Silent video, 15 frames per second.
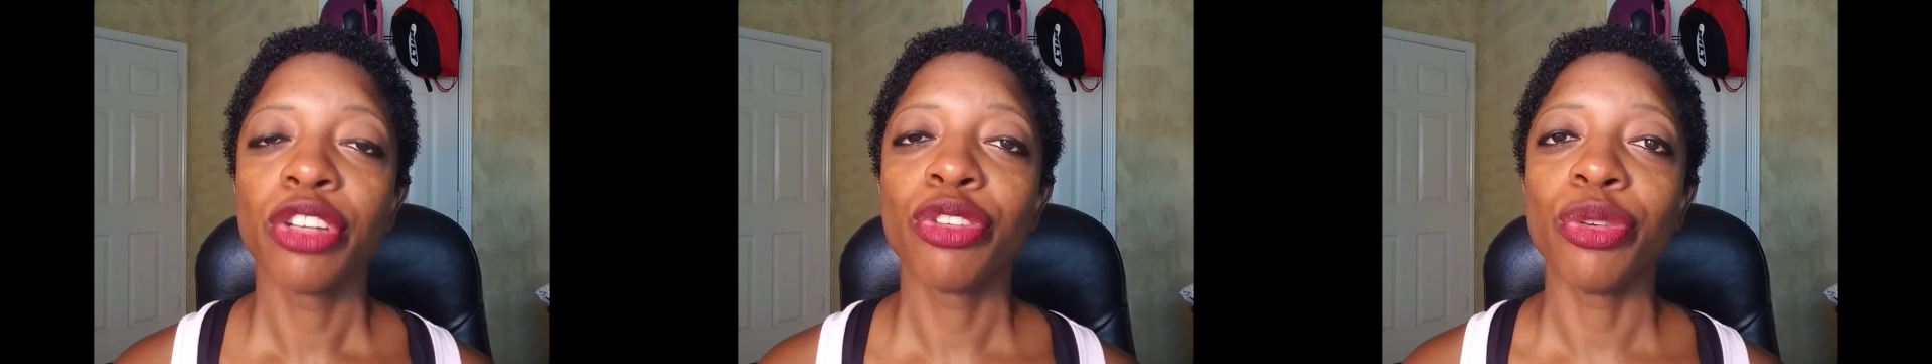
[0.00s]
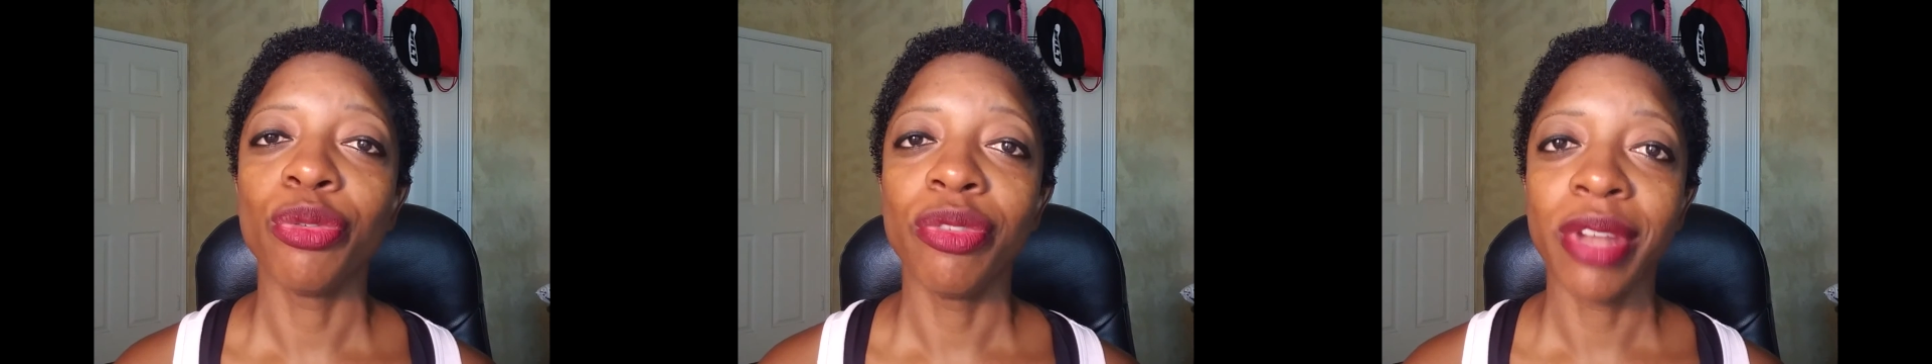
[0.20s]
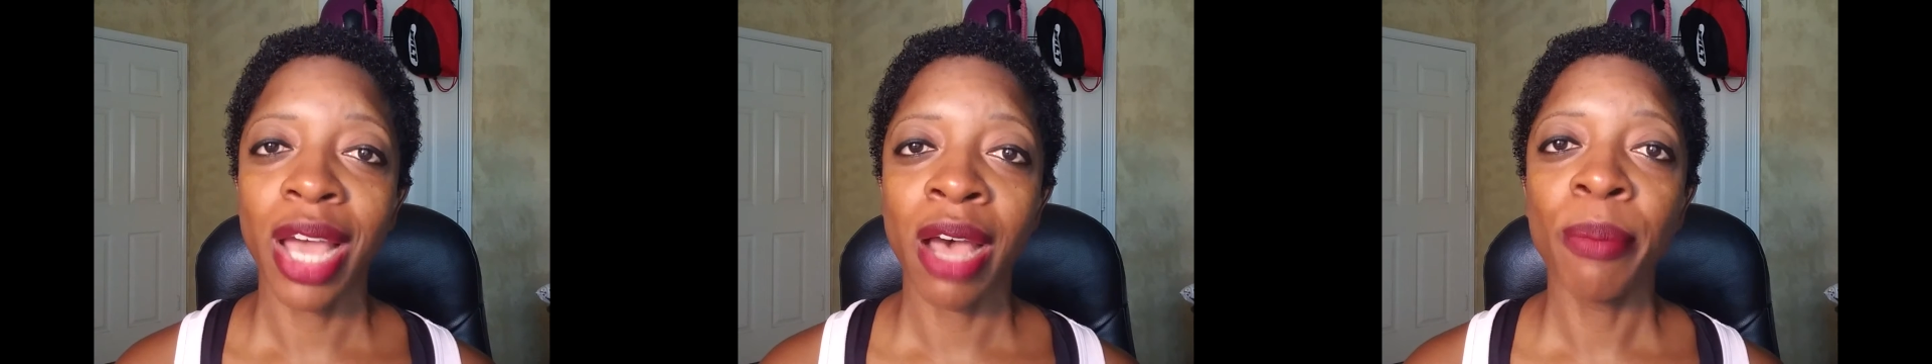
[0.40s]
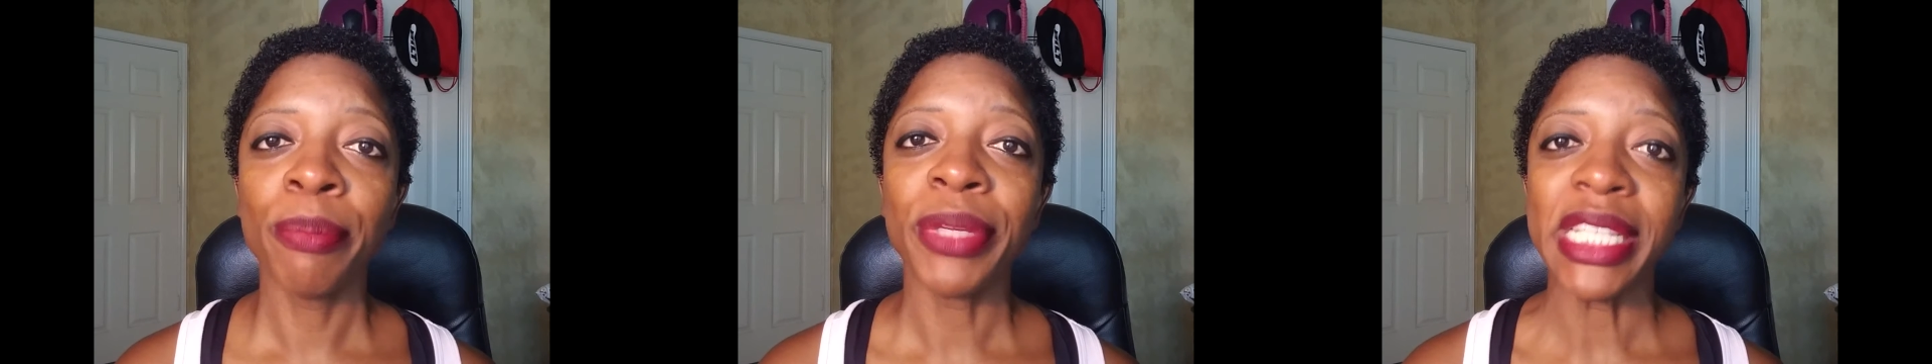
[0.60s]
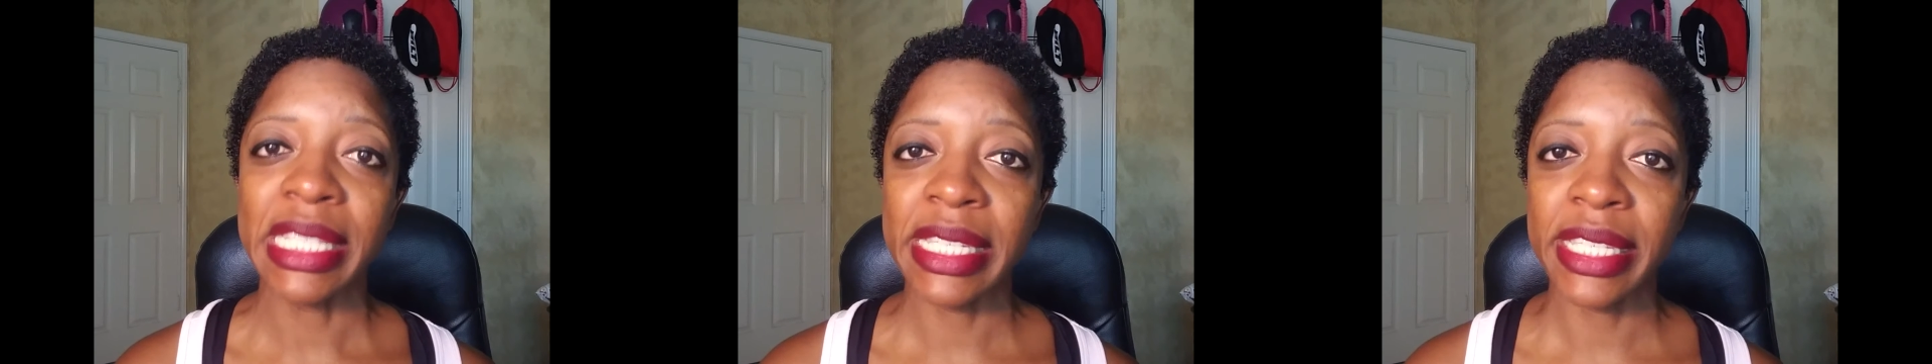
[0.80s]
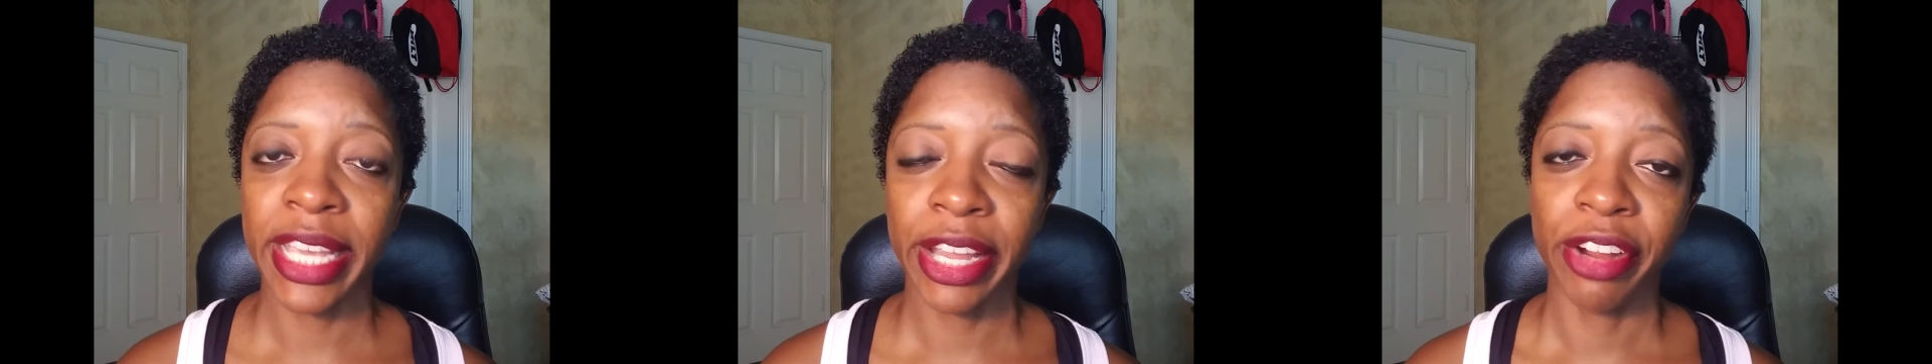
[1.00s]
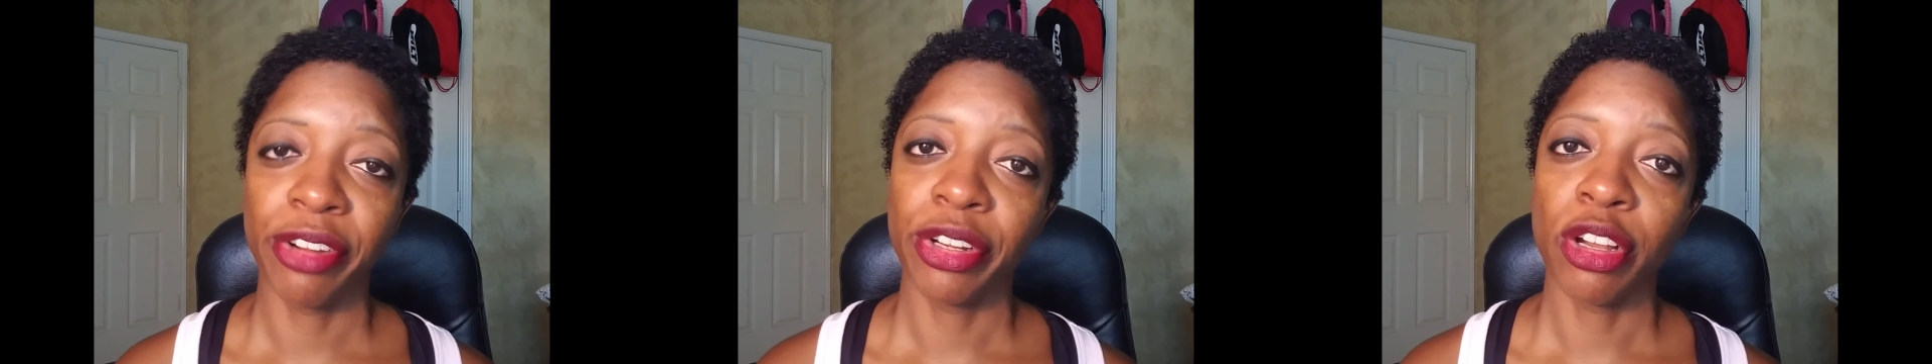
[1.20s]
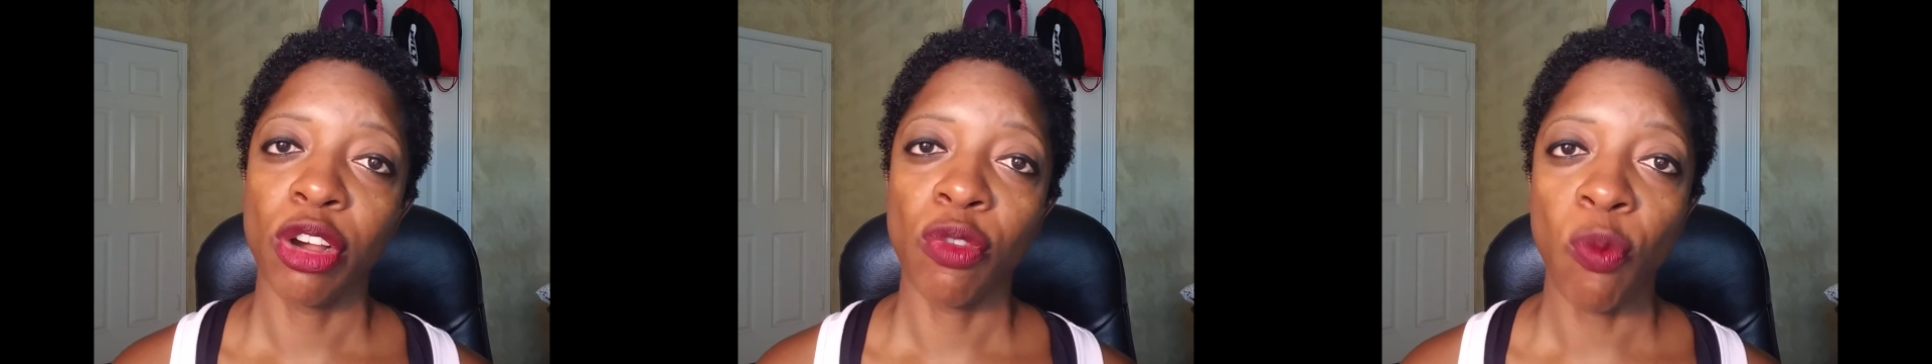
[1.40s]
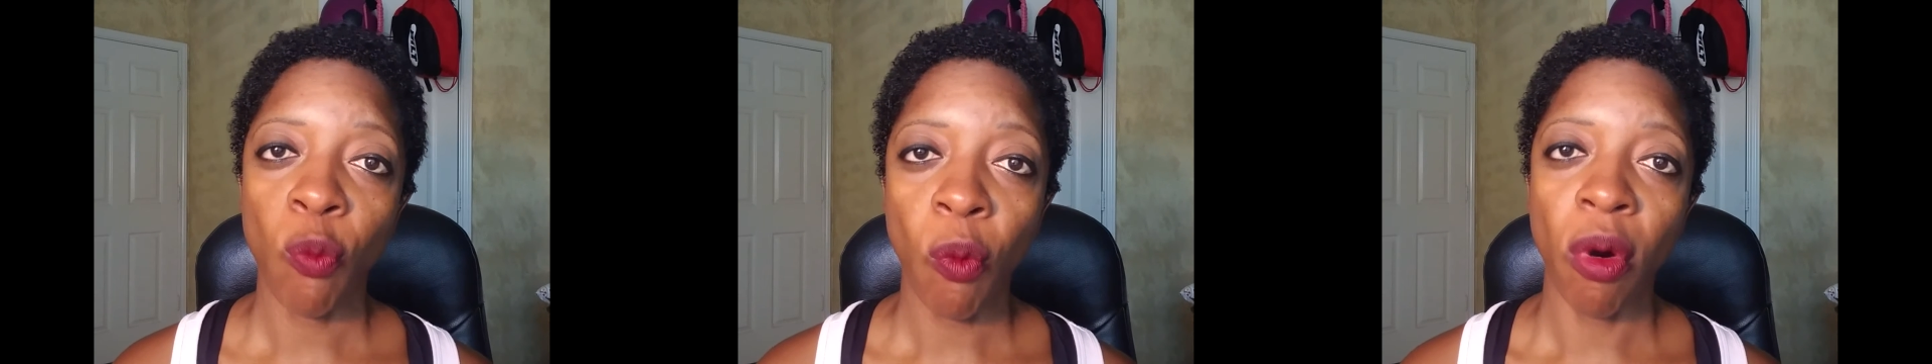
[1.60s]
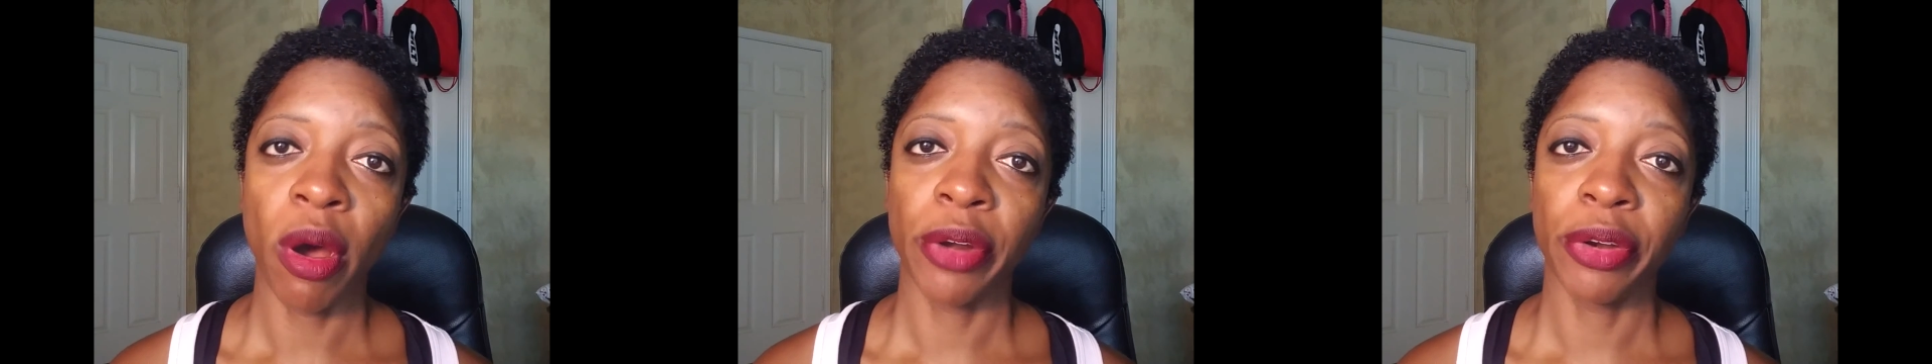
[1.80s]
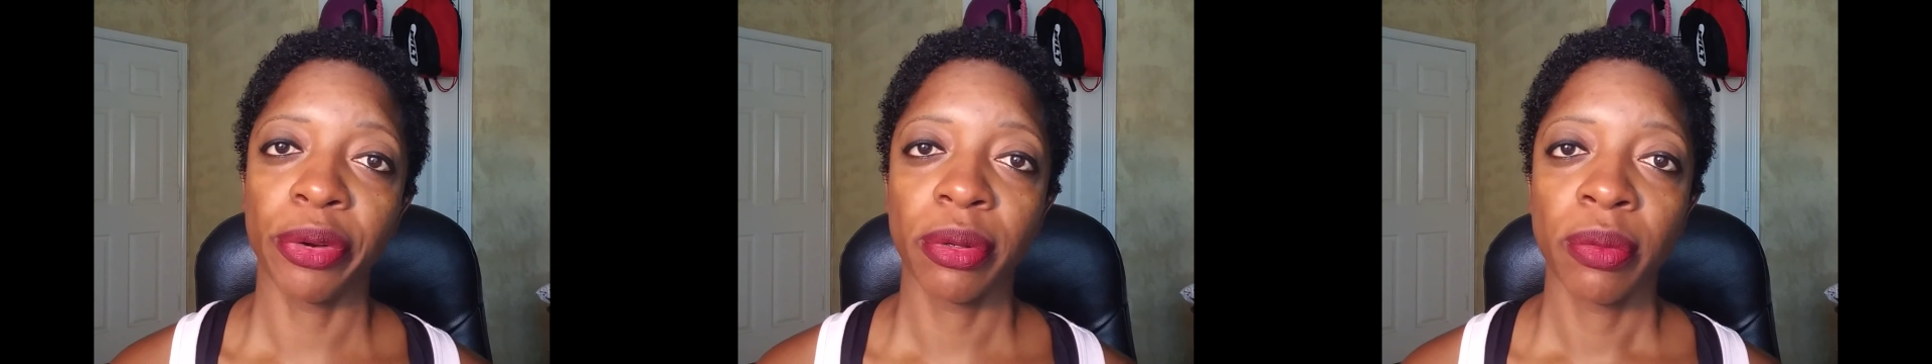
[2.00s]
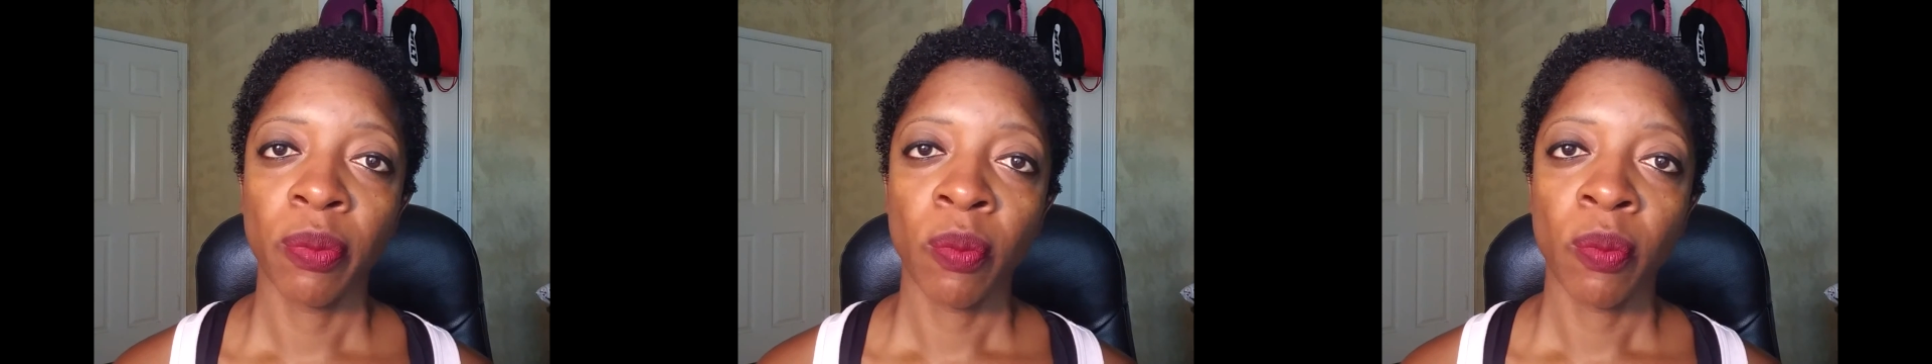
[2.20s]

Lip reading: Do not be scared of water.